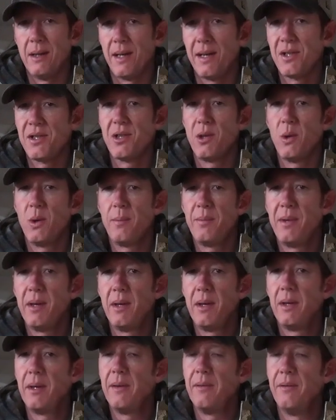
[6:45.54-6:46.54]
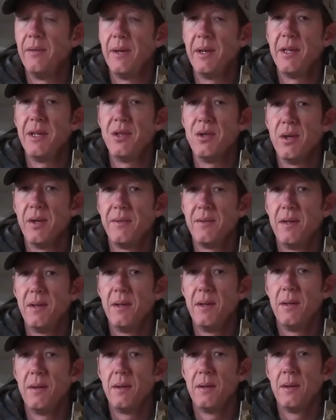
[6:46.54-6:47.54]
A lot of snow up there, very
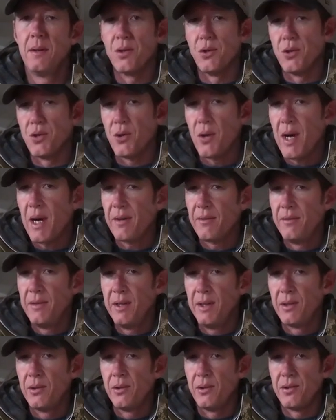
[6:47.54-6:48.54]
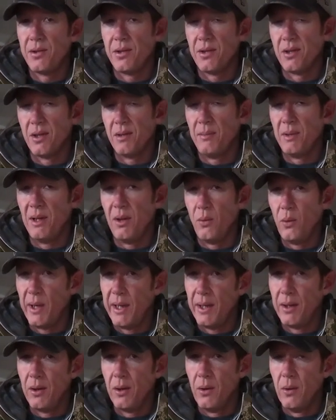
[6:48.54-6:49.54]
drifted, so track vehicles is gonna be the
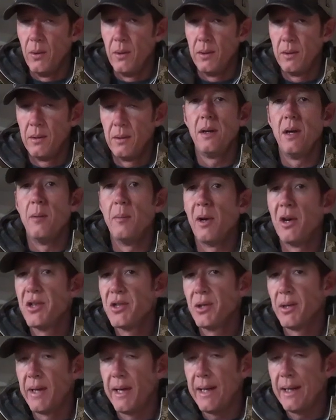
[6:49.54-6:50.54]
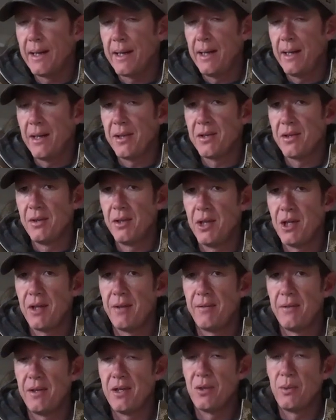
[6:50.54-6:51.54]
way to go. Now Marshall had a
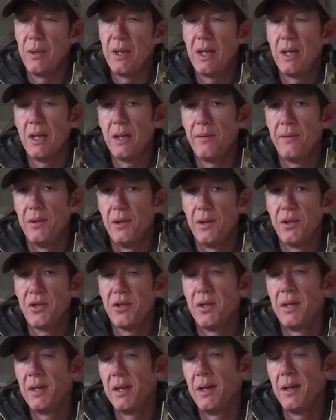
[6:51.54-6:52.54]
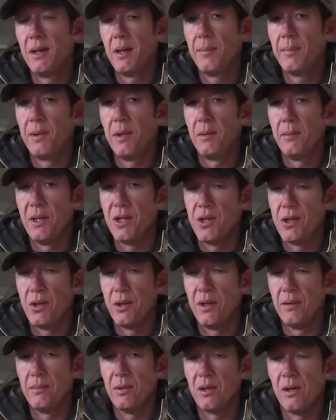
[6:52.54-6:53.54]
cancellation for this weekend. If you're interested in getting up there, make sure
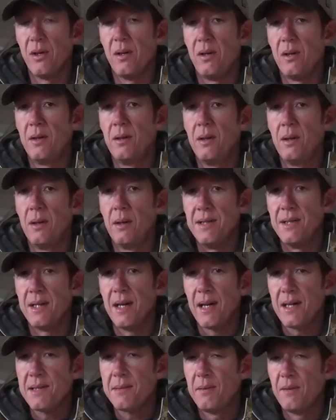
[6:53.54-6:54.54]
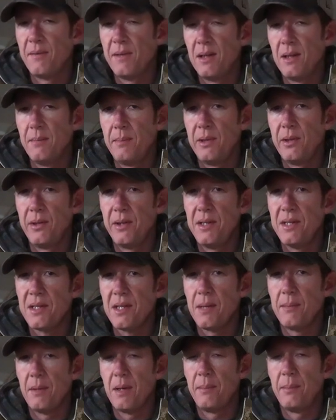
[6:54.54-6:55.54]
you give him a call. He's got some availabilities
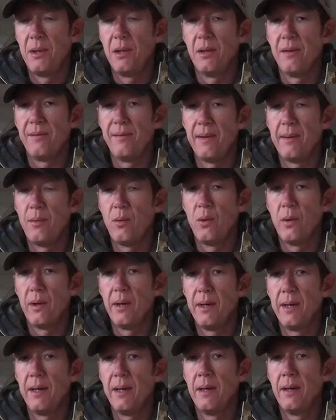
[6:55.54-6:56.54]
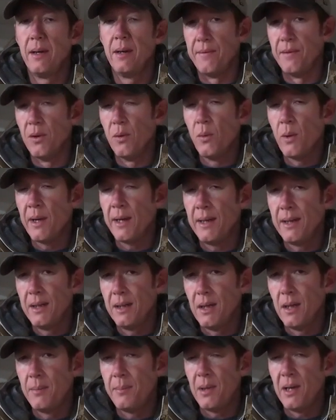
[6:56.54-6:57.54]
coming up here in February. So if you're wanting to
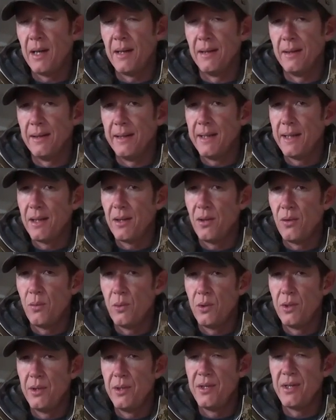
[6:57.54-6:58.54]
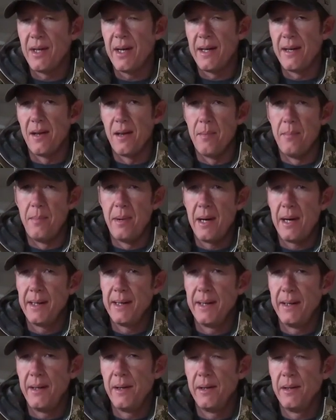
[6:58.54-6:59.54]
get up on Lake of the Woods out of the
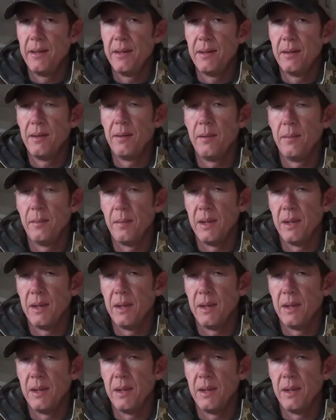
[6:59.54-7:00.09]
Baudette area,